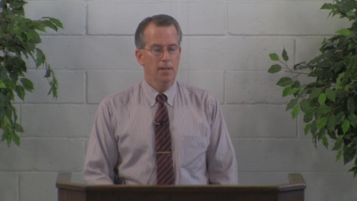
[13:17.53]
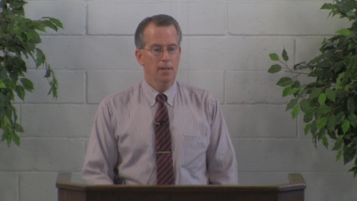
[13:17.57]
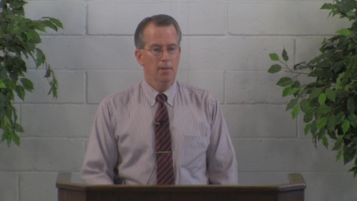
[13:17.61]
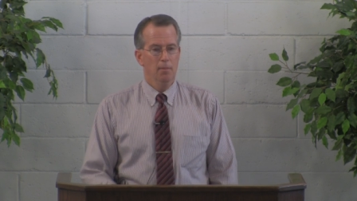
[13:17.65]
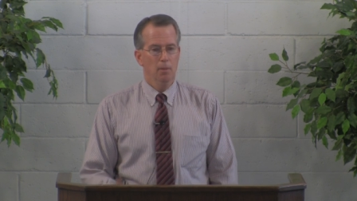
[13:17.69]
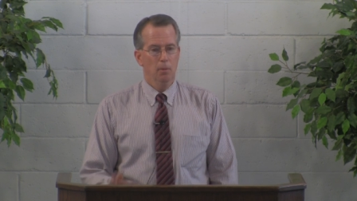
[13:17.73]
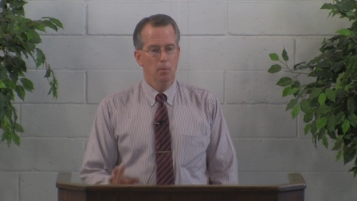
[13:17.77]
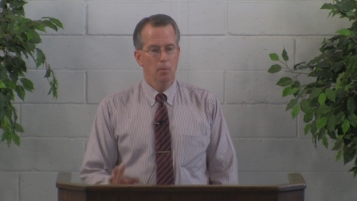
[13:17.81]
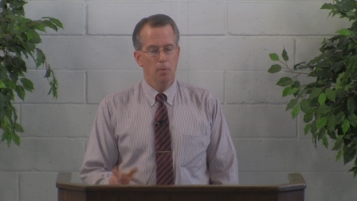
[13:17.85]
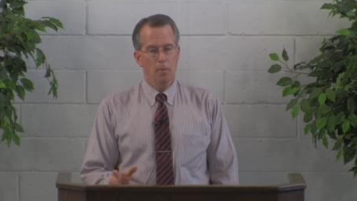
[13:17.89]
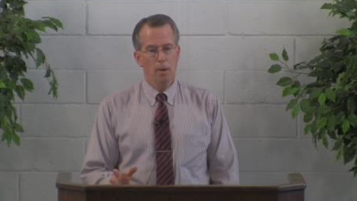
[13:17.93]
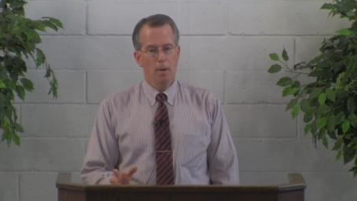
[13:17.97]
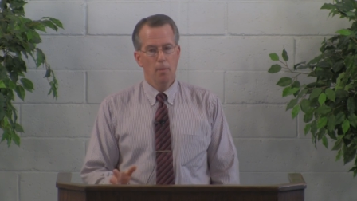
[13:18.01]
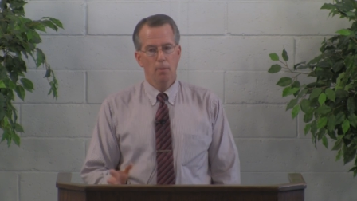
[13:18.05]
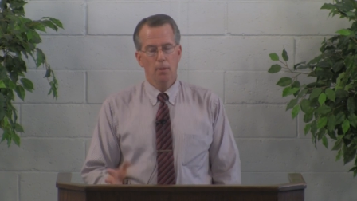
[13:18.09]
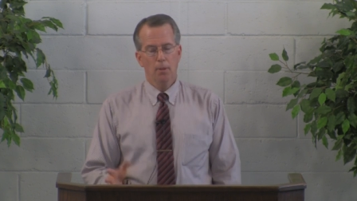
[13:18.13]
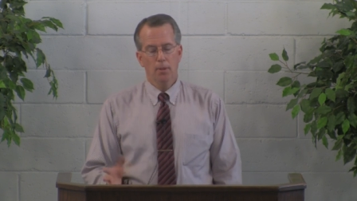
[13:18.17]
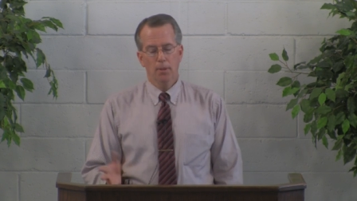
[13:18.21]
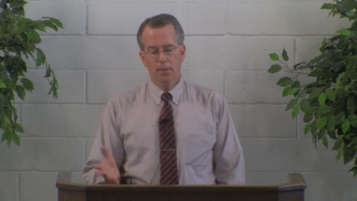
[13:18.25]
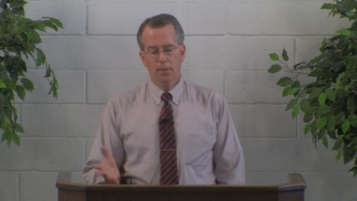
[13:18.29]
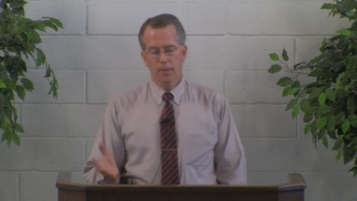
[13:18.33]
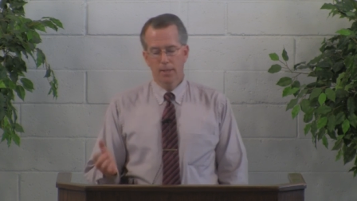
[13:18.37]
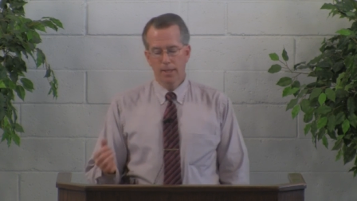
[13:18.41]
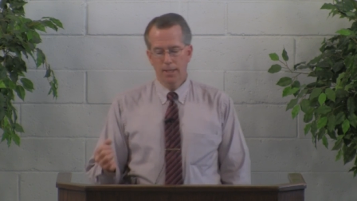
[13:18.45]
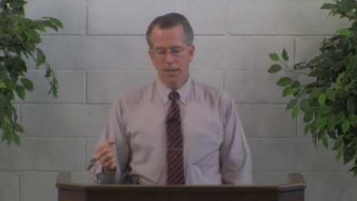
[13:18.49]
But
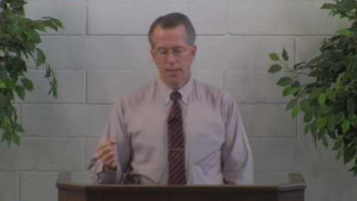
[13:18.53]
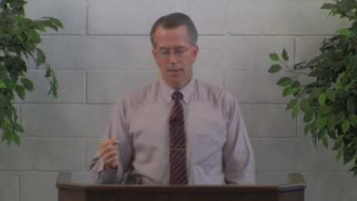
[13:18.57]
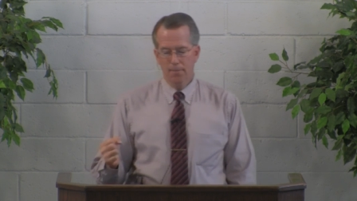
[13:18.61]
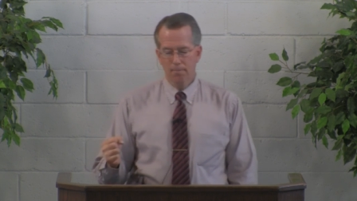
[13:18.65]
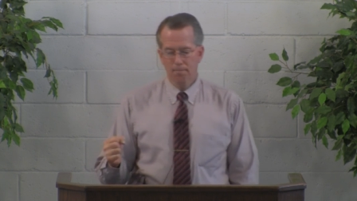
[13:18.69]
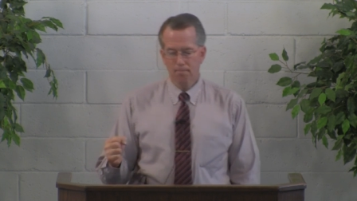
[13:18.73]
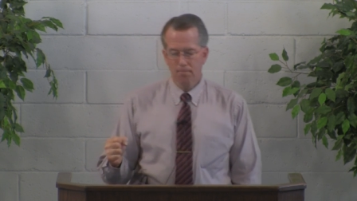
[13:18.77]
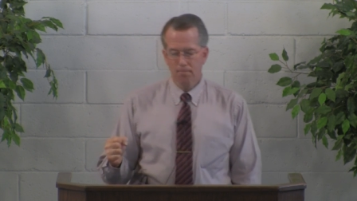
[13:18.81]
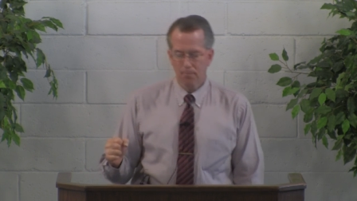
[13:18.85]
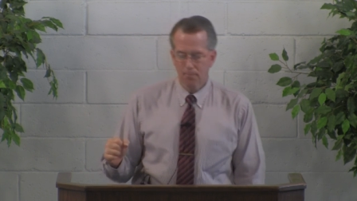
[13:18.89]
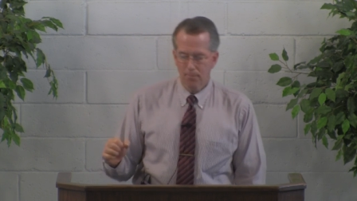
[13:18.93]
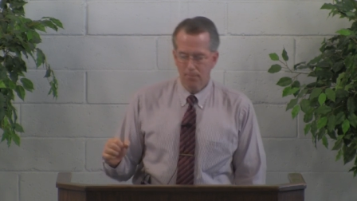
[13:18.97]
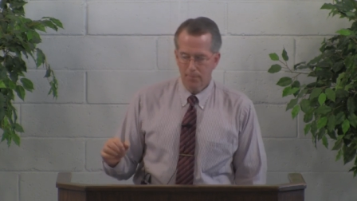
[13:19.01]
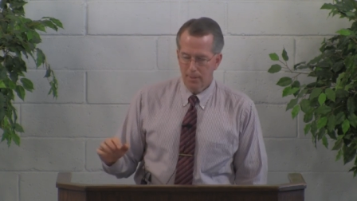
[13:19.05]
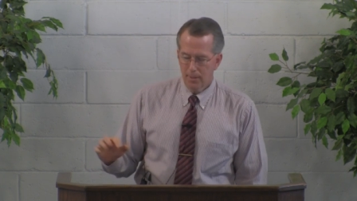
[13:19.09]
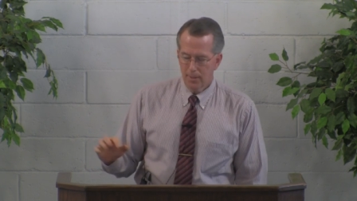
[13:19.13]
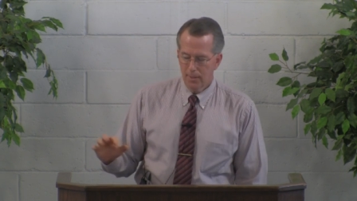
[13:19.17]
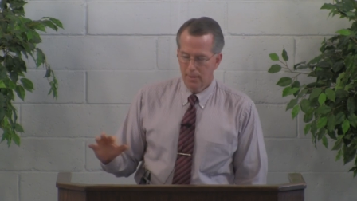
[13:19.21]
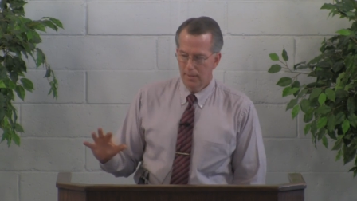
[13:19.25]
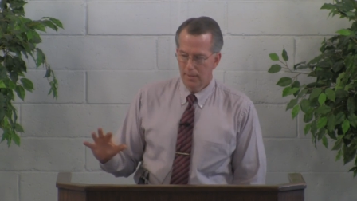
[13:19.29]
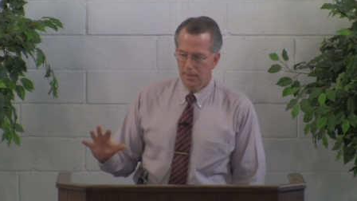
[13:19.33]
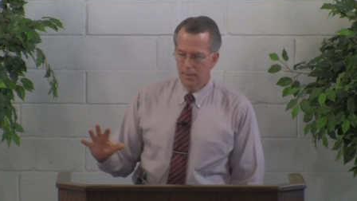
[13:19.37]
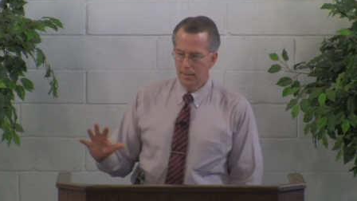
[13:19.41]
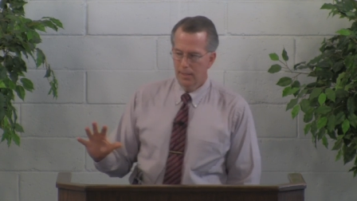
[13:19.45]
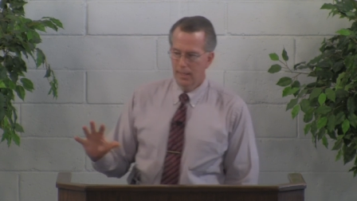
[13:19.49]
remember,
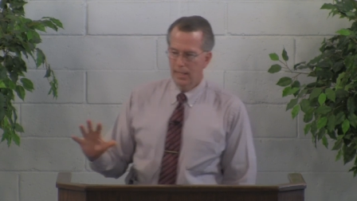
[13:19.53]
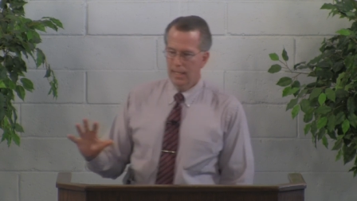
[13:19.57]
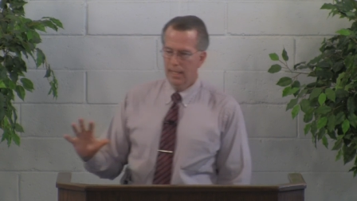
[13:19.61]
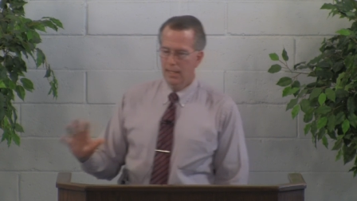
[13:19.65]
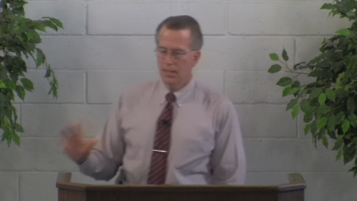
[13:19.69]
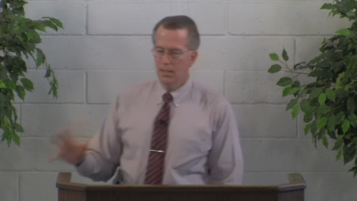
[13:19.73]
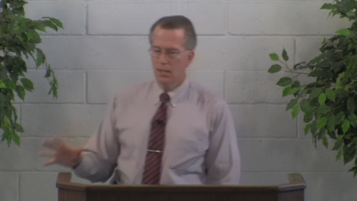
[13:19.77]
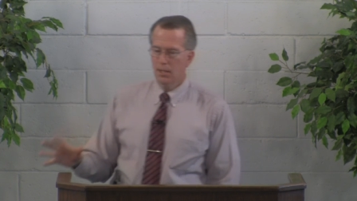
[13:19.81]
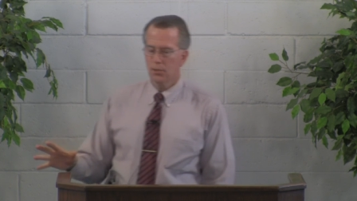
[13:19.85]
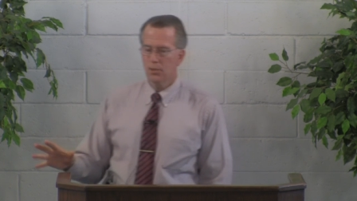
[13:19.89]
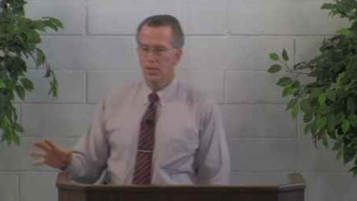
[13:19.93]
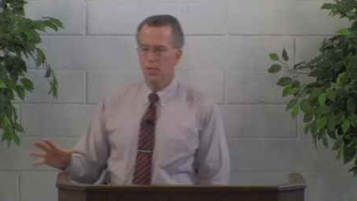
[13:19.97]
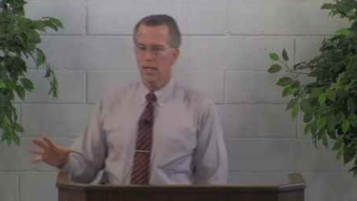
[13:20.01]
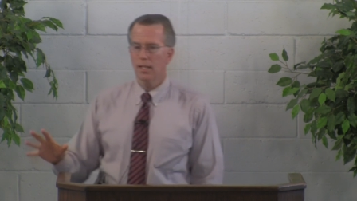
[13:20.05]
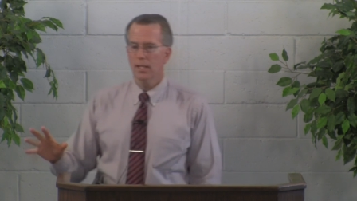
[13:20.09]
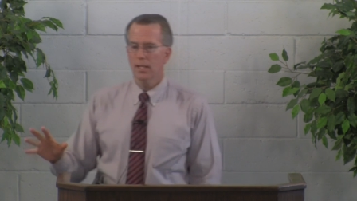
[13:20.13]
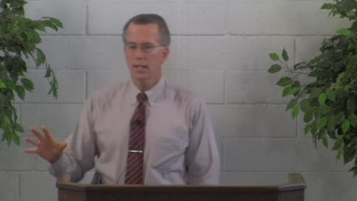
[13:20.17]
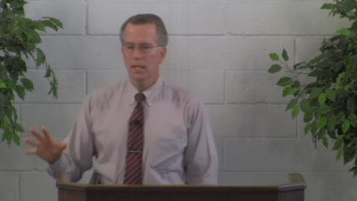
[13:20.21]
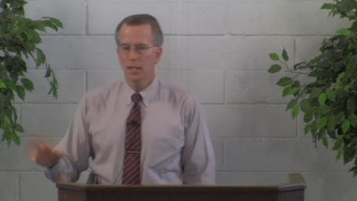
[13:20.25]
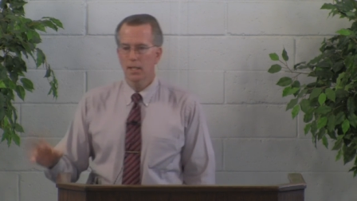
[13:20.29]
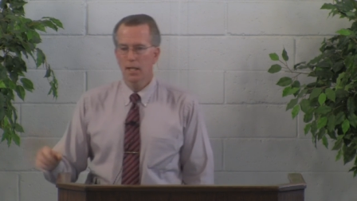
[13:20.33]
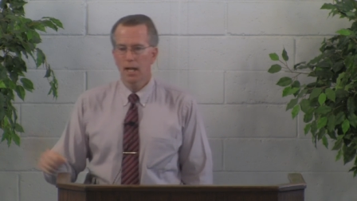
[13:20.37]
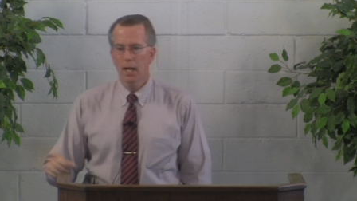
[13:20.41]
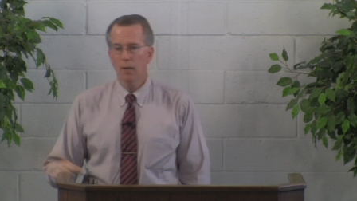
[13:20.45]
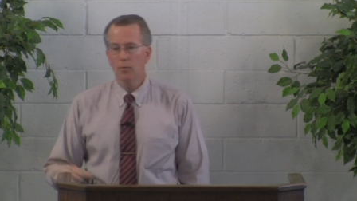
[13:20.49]
he does that
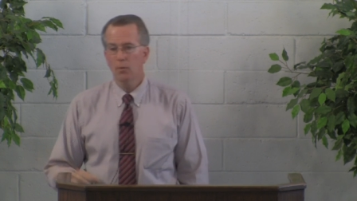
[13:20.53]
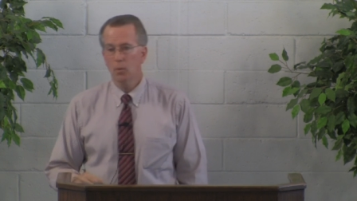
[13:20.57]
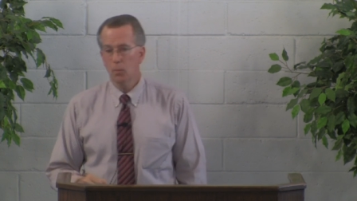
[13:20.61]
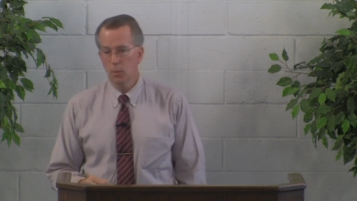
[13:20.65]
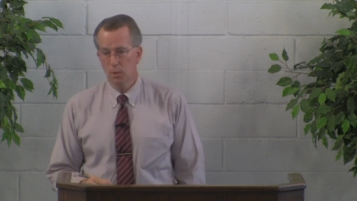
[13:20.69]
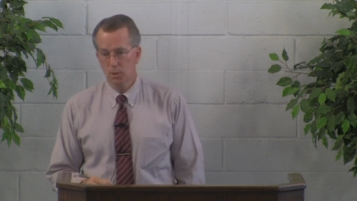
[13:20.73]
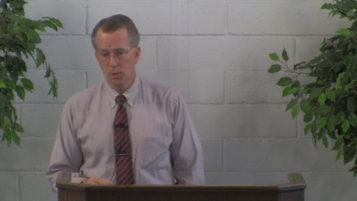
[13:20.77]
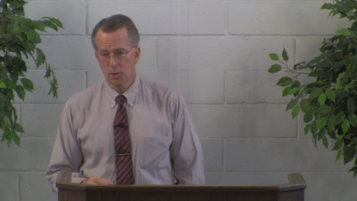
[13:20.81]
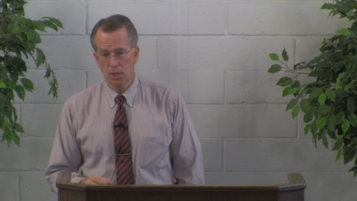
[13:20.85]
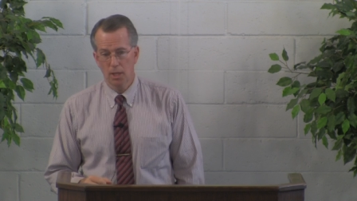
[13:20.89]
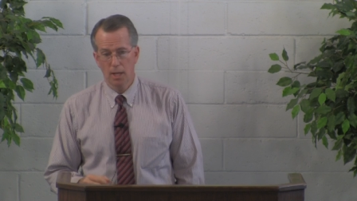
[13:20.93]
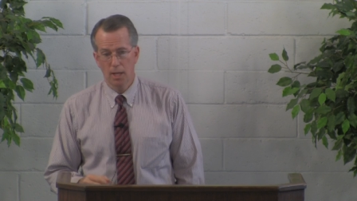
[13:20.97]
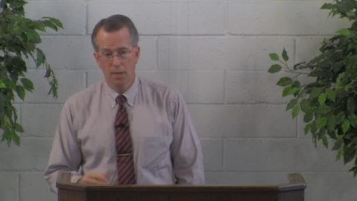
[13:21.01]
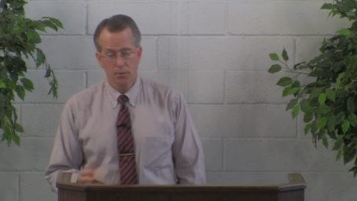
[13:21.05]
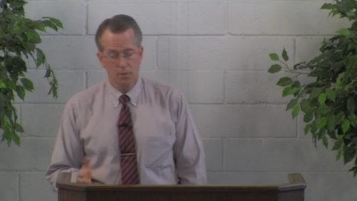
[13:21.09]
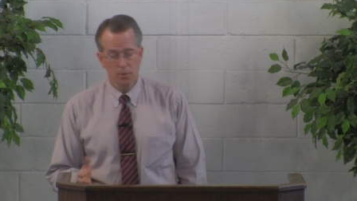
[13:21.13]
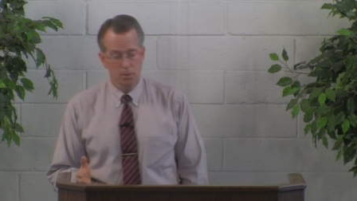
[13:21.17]
in everyone's life.